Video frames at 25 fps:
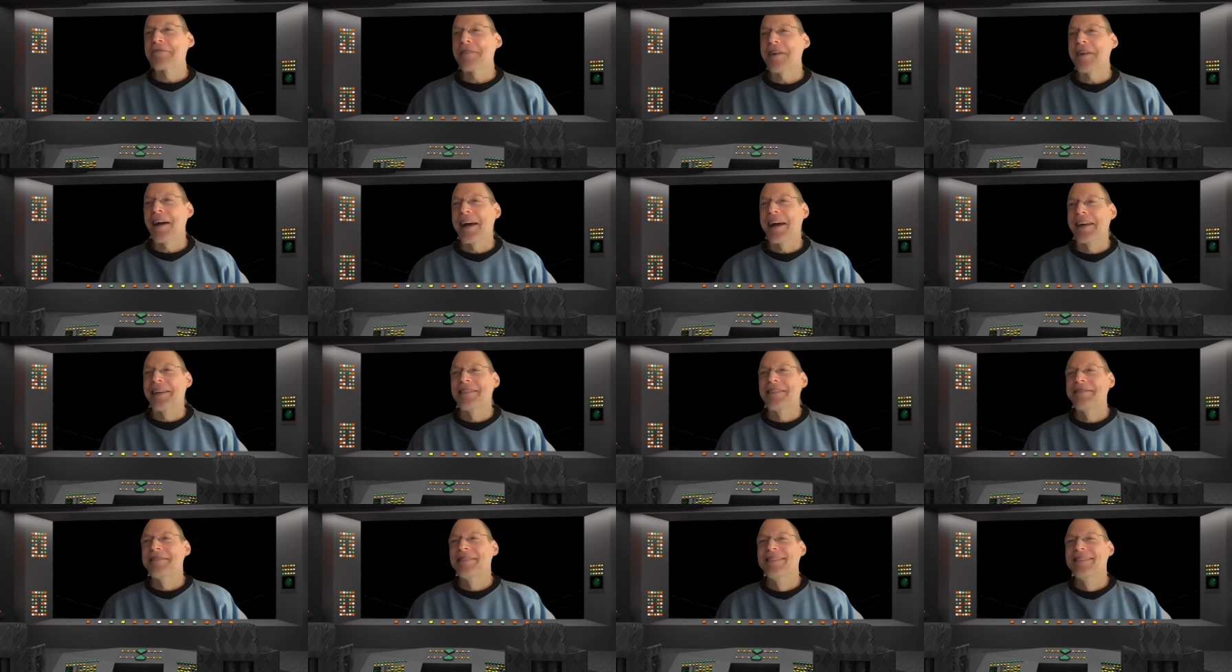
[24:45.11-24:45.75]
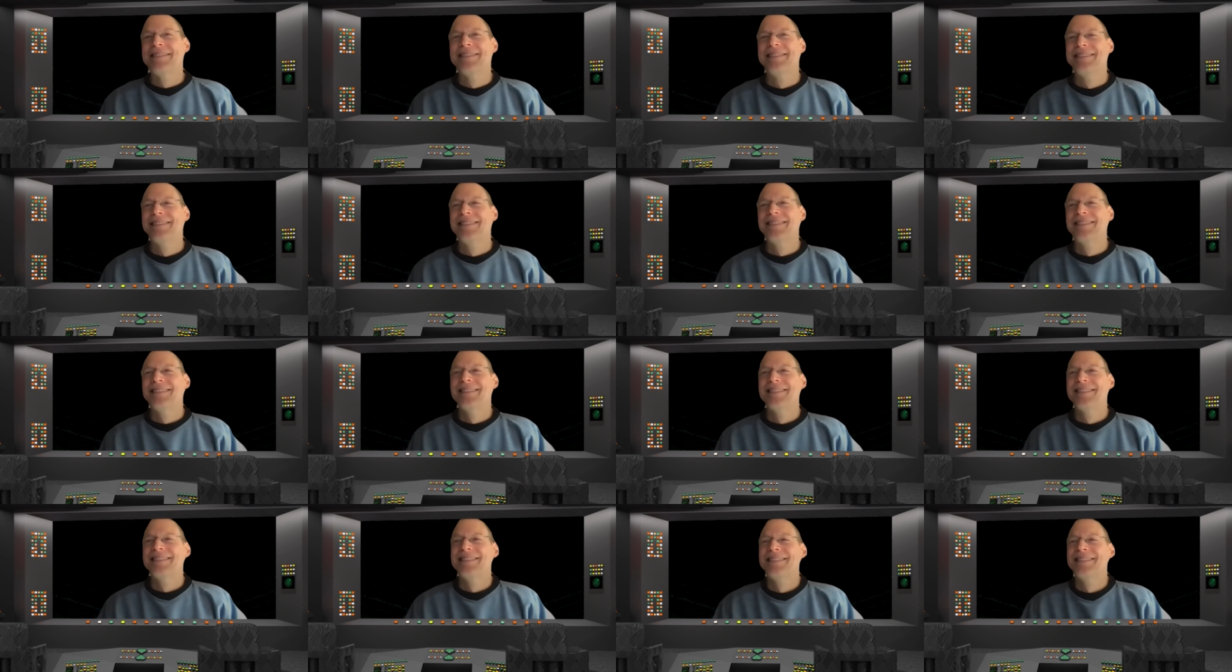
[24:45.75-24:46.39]
ride.
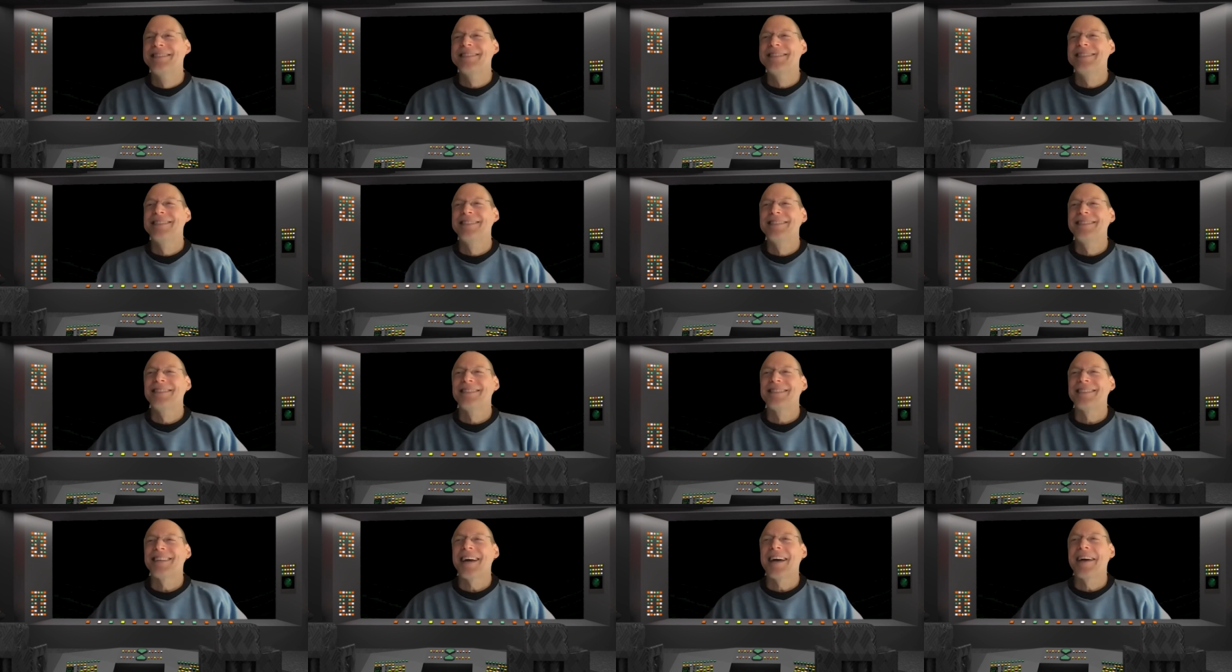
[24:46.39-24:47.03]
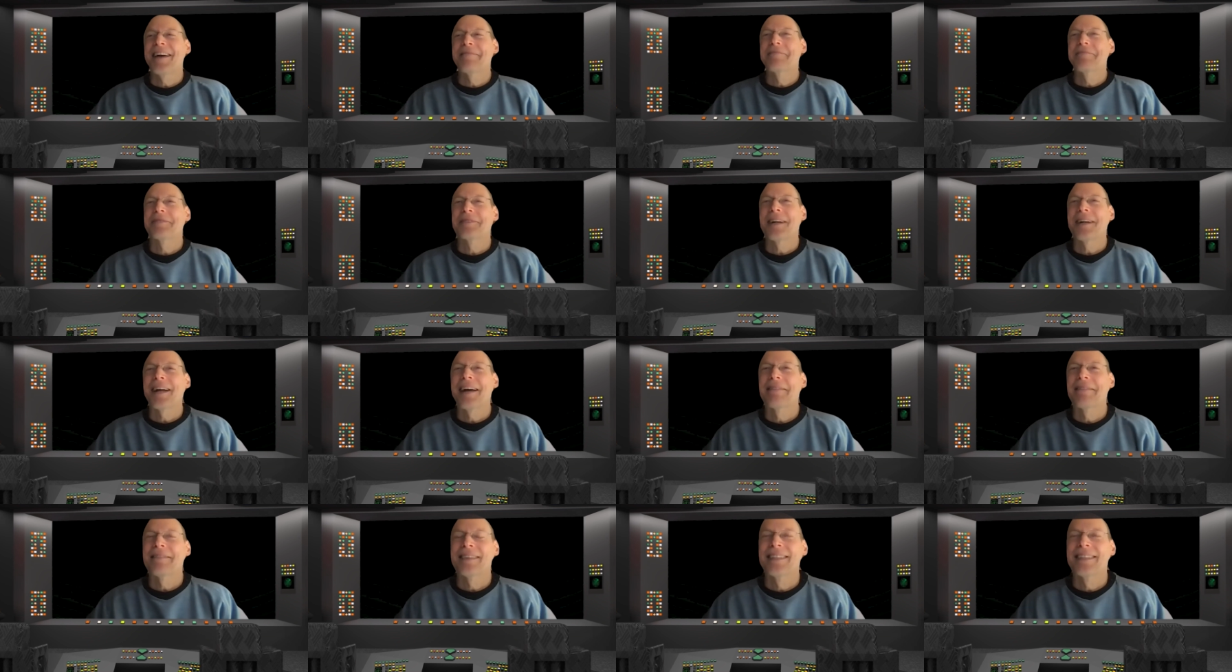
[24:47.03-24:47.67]
Time
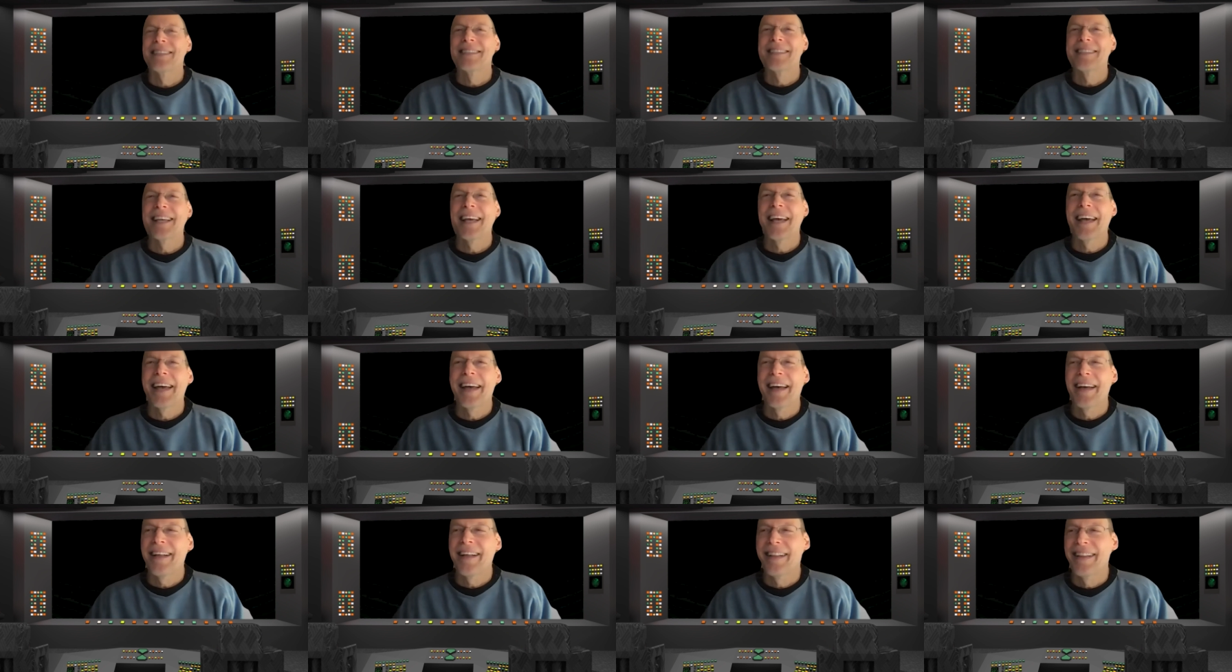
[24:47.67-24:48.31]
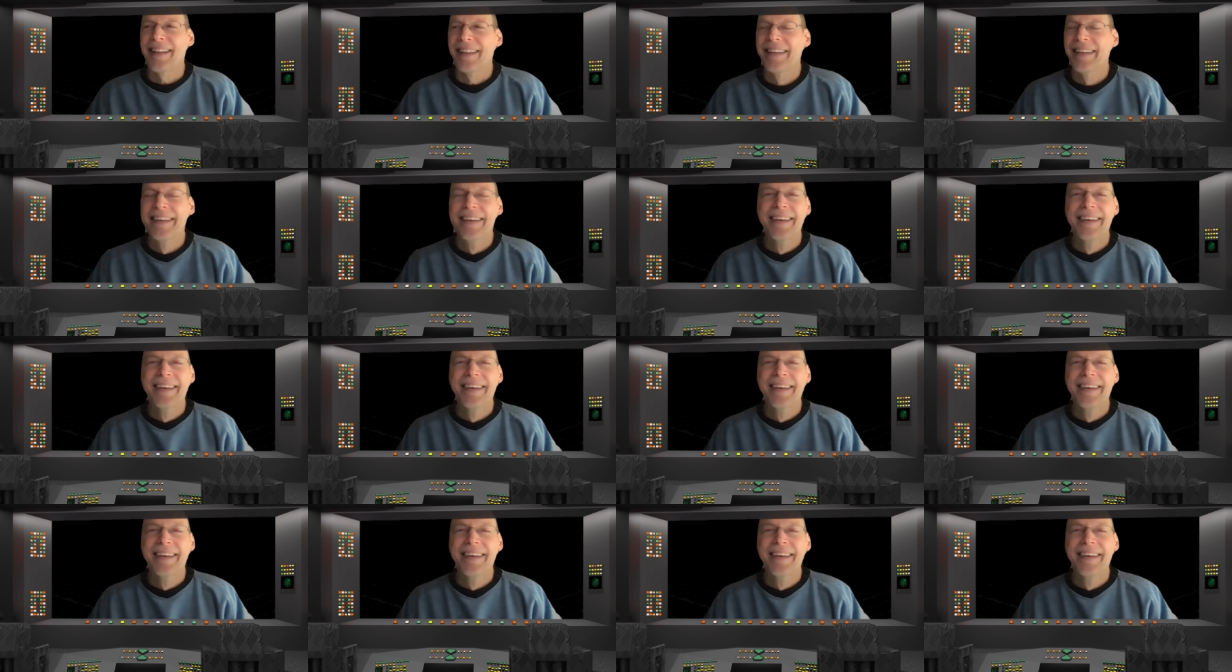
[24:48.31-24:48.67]
travel is hell.